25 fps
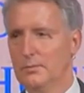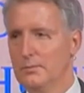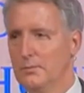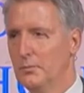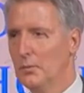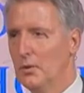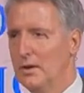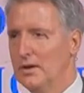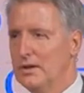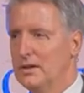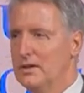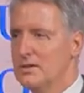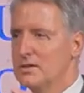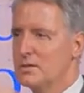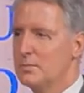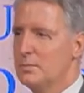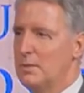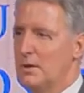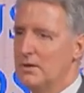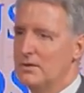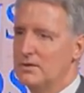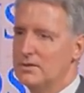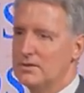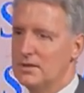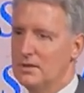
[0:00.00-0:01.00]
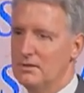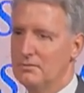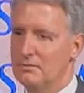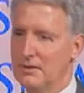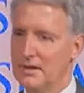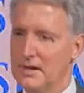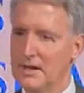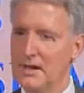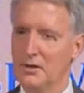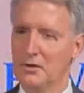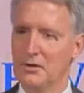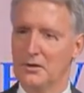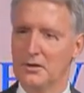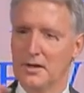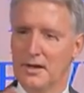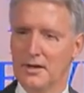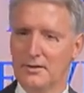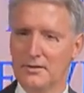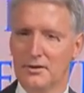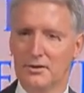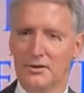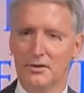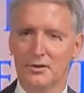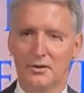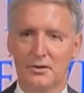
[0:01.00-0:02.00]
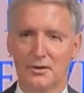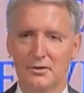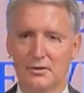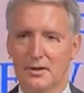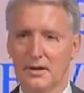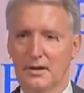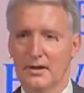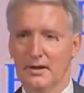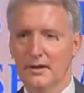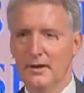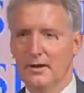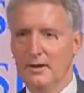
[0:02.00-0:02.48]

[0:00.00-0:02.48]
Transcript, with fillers: one conspiracy thing or another, or